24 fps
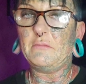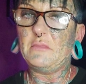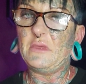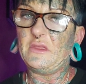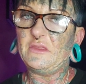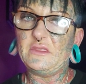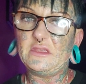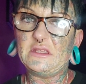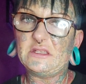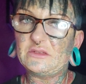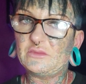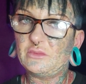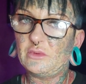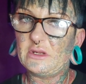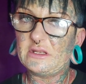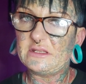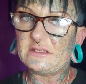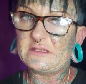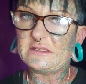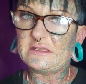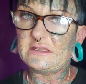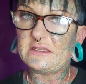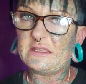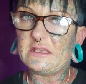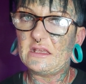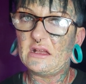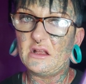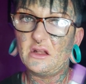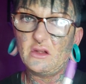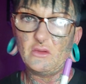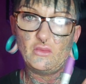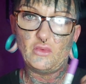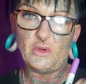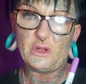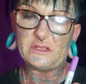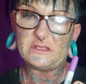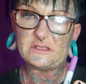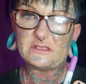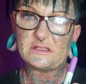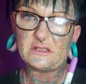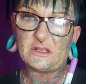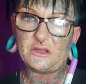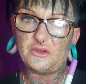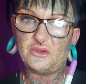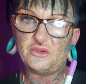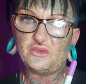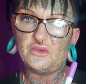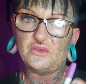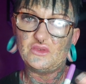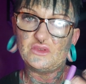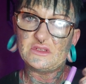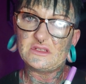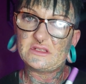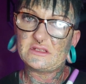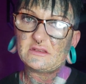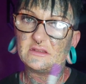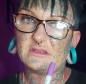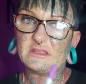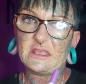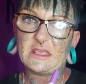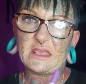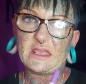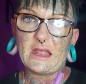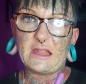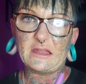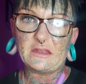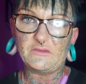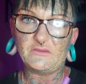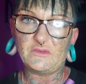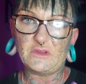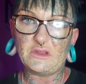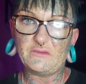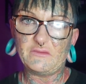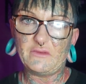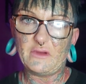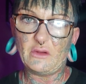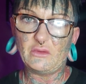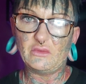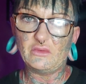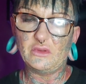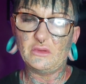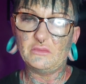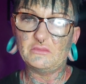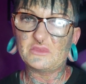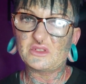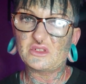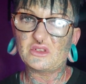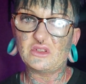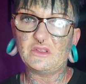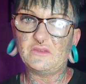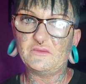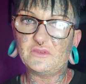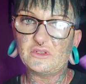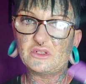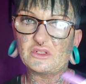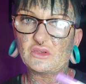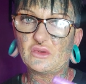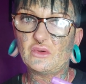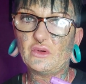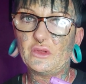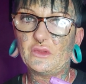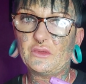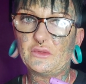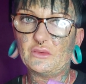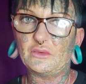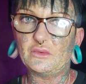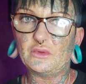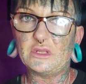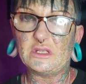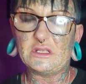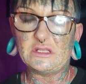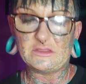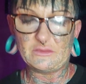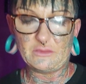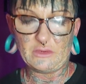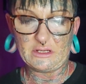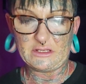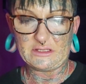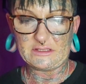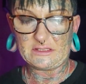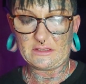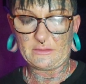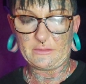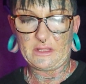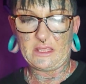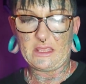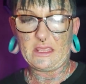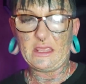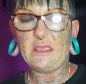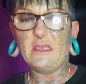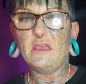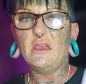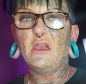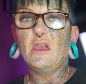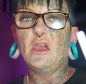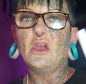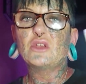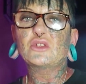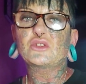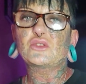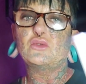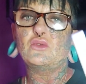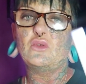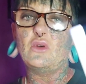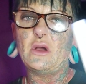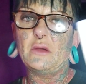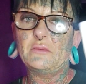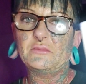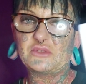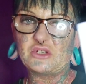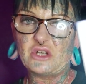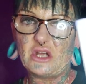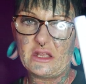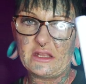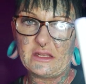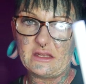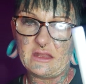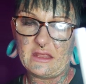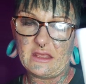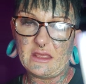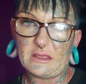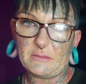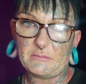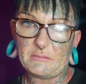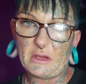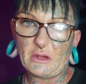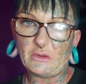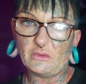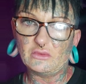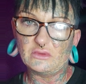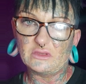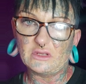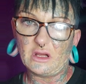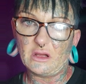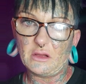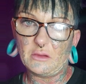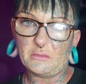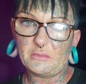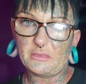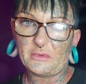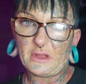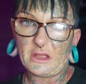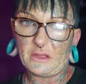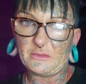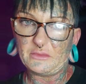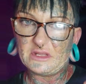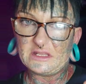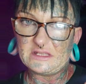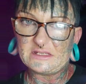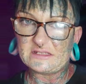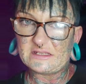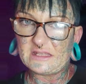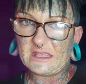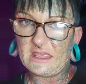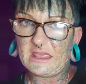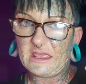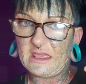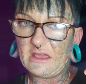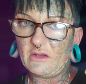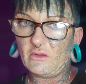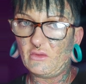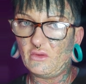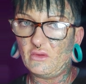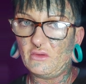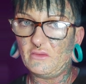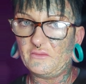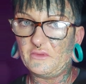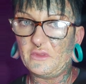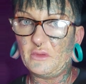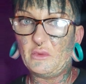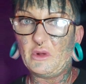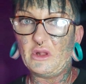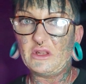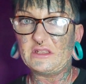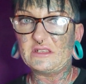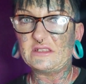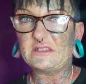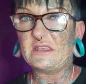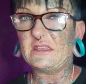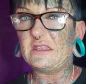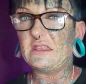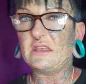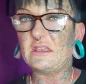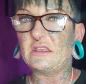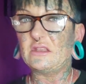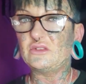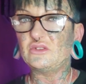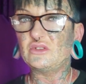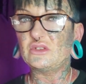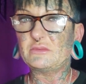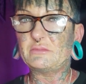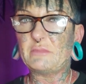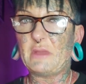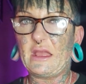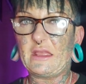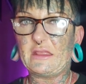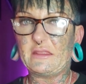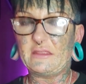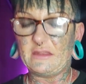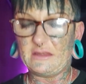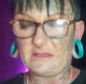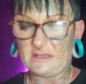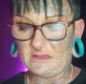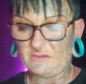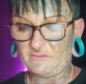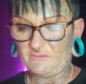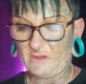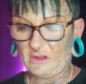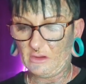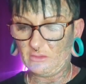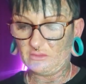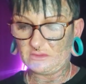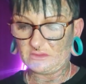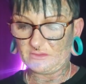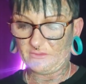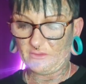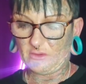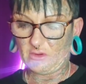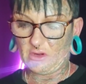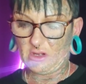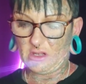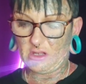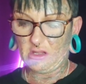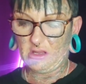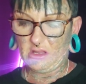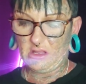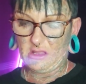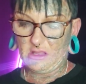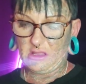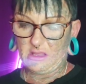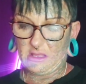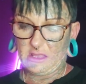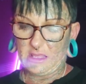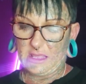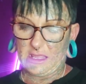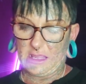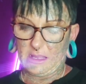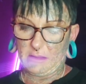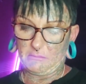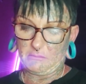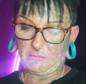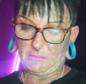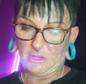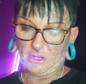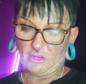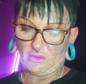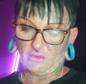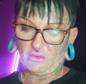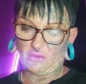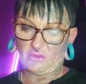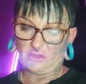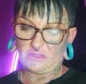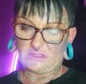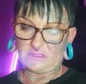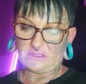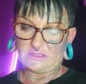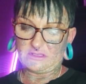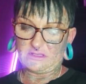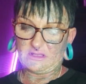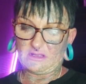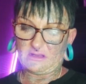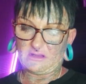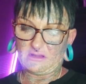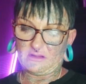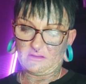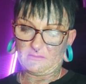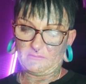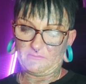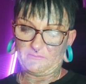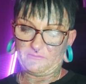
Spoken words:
These ones here, once they're used, you can't refill them, so you've just got to throw these ones away. So I'm trying to build up a wee set of the ones that you can just buy the refills for, because there